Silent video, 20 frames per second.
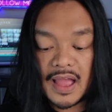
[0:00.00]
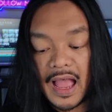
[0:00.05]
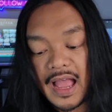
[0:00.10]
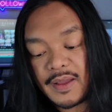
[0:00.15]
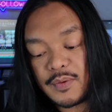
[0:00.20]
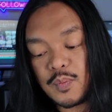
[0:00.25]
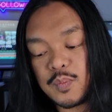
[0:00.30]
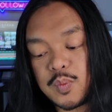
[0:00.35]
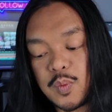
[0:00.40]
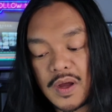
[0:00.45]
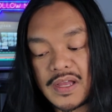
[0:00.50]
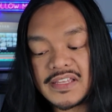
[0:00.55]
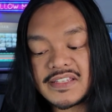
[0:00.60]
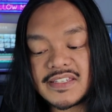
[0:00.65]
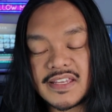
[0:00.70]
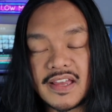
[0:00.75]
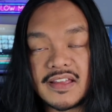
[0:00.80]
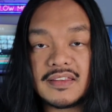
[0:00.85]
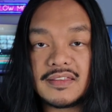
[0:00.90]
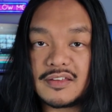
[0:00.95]
I was
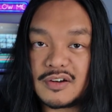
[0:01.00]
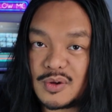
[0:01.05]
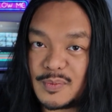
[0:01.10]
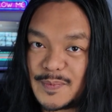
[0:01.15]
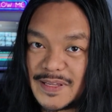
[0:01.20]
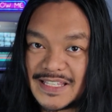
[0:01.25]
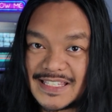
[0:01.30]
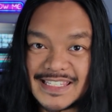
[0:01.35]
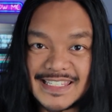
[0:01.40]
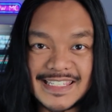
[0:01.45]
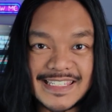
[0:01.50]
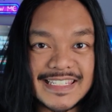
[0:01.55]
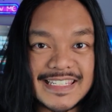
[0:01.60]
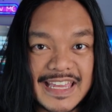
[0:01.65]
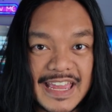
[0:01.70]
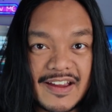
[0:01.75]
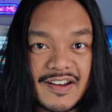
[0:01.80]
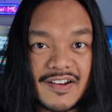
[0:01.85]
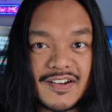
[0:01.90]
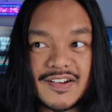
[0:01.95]
a little bit
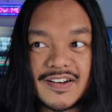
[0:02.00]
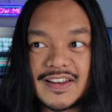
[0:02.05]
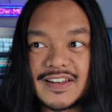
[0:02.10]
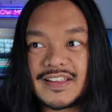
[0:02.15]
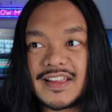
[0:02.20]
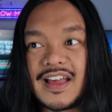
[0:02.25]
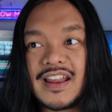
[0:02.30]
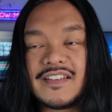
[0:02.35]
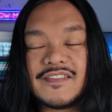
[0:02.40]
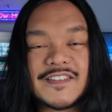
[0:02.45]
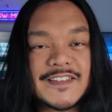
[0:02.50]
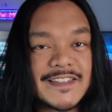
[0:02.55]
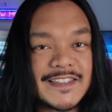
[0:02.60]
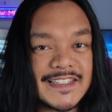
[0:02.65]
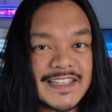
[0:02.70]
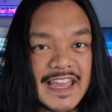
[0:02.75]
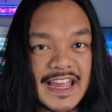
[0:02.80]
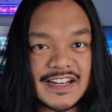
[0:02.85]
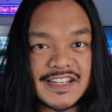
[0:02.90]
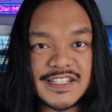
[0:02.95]
scared and kind of
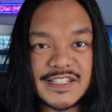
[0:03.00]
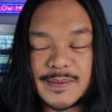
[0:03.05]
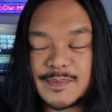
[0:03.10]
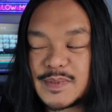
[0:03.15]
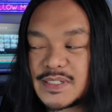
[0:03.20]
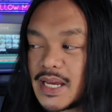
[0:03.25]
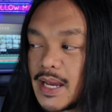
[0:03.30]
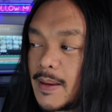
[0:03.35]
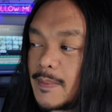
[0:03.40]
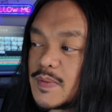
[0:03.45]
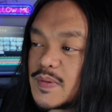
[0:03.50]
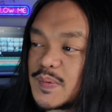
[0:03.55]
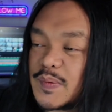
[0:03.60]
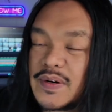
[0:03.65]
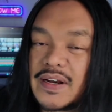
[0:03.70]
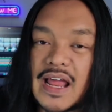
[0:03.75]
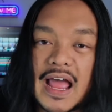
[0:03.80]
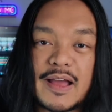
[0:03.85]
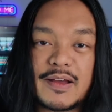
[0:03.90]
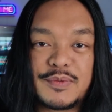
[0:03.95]
sketched sometimes
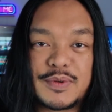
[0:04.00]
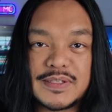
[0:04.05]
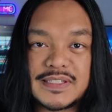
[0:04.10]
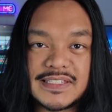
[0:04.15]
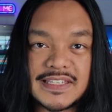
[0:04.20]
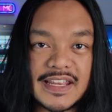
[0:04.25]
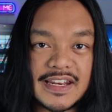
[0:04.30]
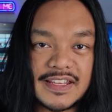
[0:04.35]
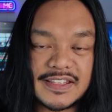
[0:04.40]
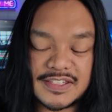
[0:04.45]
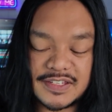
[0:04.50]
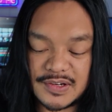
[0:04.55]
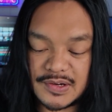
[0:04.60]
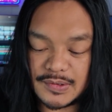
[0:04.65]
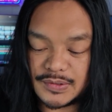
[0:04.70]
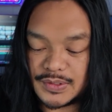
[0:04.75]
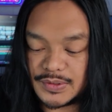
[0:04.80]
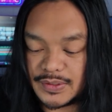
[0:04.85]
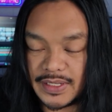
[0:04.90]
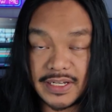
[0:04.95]
when I would send it to go
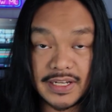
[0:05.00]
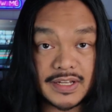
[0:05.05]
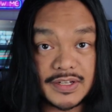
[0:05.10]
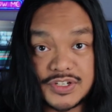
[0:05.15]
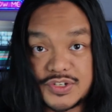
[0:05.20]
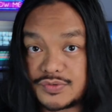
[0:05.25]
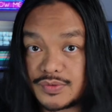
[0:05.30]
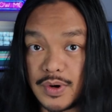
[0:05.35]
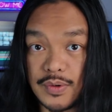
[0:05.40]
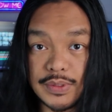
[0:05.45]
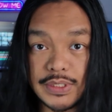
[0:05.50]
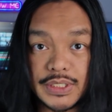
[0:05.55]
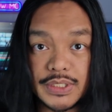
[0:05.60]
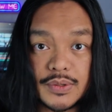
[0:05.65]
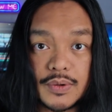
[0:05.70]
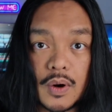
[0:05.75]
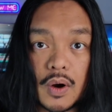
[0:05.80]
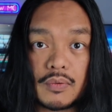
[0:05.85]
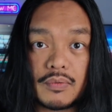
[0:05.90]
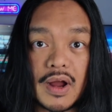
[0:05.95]
do like a droney
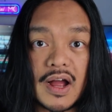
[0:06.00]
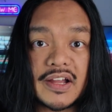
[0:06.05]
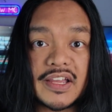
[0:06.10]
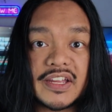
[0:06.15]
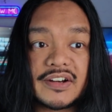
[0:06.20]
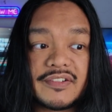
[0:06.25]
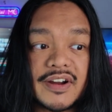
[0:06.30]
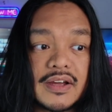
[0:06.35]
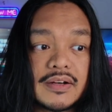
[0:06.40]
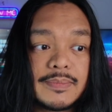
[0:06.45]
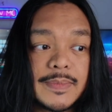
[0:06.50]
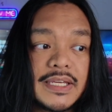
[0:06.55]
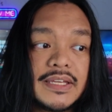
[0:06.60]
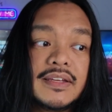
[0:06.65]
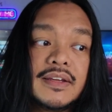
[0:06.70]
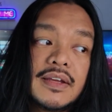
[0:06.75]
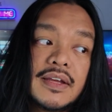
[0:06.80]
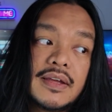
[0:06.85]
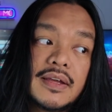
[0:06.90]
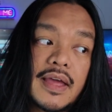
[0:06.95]
or a rocket around me,
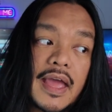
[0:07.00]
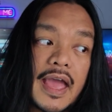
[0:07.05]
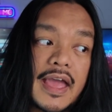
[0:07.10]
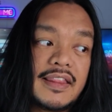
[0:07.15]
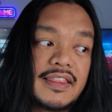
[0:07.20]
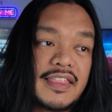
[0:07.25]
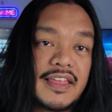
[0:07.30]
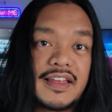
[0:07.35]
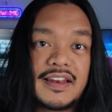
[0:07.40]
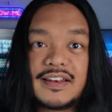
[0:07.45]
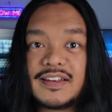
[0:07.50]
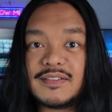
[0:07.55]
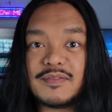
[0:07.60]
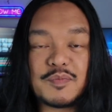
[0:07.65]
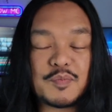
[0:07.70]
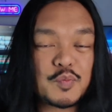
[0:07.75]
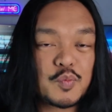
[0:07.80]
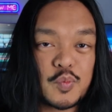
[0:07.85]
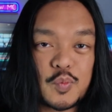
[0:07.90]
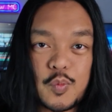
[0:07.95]
and
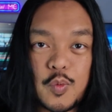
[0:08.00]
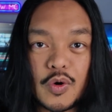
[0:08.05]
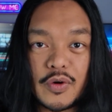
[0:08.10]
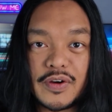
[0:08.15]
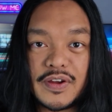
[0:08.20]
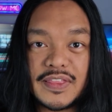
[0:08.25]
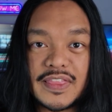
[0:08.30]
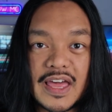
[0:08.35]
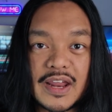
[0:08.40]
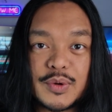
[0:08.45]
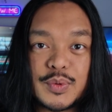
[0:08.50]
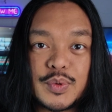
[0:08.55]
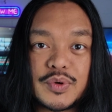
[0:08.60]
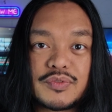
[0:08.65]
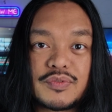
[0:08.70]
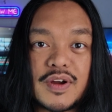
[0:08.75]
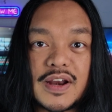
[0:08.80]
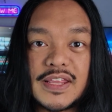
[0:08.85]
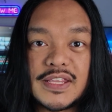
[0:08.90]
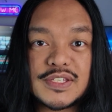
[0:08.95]
then worry that it would
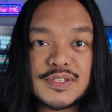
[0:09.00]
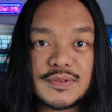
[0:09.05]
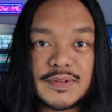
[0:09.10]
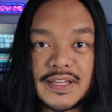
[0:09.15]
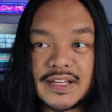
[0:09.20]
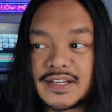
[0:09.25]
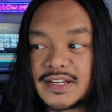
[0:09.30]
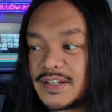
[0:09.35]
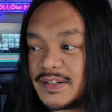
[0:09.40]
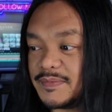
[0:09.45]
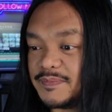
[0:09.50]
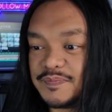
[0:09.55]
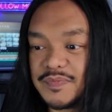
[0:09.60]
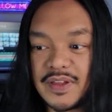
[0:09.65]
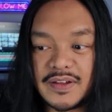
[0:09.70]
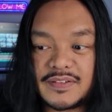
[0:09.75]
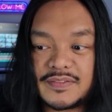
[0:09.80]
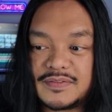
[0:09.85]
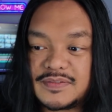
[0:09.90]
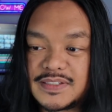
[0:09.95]
run into like
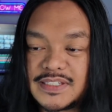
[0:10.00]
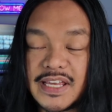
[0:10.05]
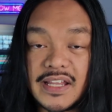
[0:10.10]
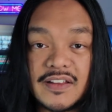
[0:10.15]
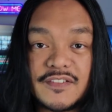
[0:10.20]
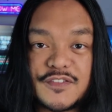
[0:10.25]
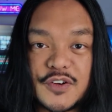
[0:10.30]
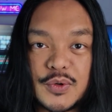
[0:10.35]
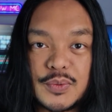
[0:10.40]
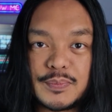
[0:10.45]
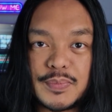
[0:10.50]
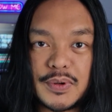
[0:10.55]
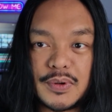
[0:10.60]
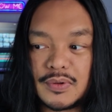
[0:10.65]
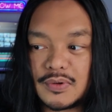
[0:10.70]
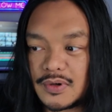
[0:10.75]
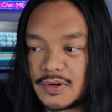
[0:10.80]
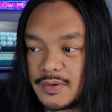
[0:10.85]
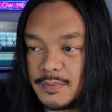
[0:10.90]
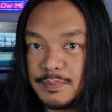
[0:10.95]
a telephone pole
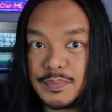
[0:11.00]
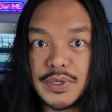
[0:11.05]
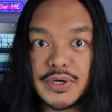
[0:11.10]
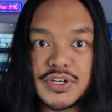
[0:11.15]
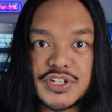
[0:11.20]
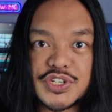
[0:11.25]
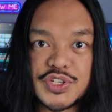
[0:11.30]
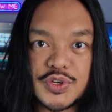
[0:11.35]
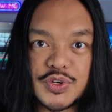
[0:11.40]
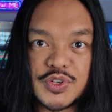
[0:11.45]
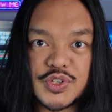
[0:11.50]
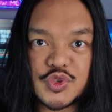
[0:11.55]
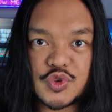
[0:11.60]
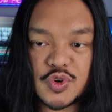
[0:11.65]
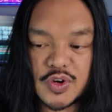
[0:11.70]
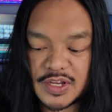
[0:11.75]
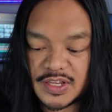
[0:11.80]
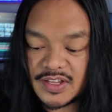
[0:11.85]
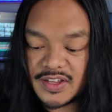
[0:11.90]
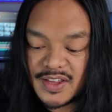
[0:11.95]
or a bush or a
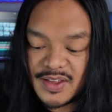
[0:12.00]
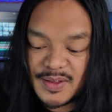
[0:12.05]
tree